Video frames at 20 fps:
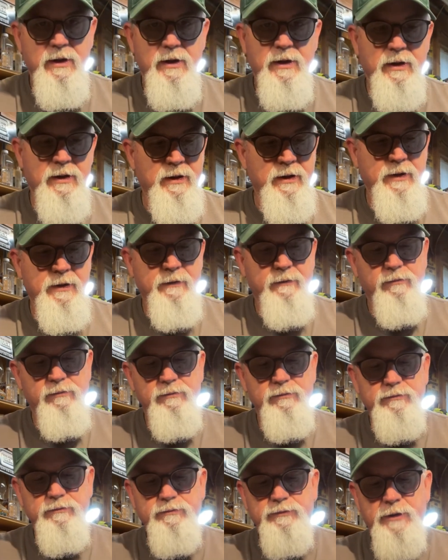None
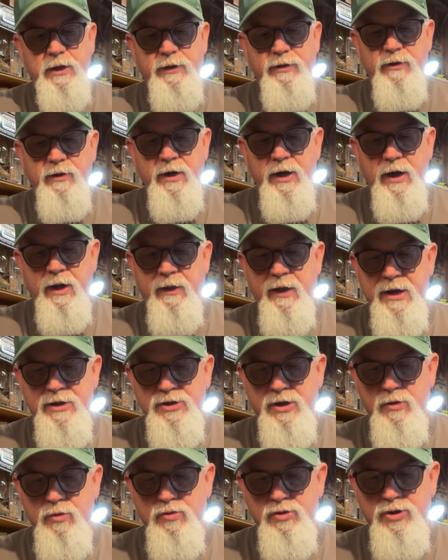of that's
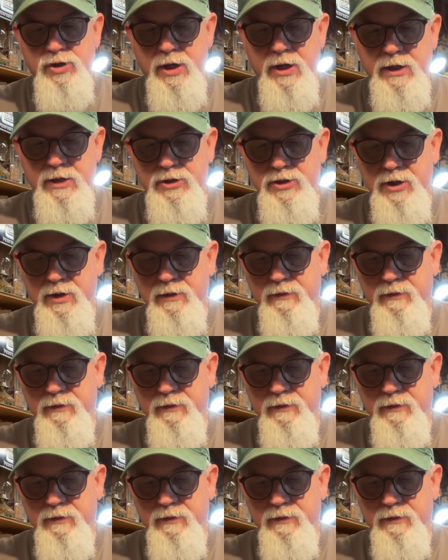going to change.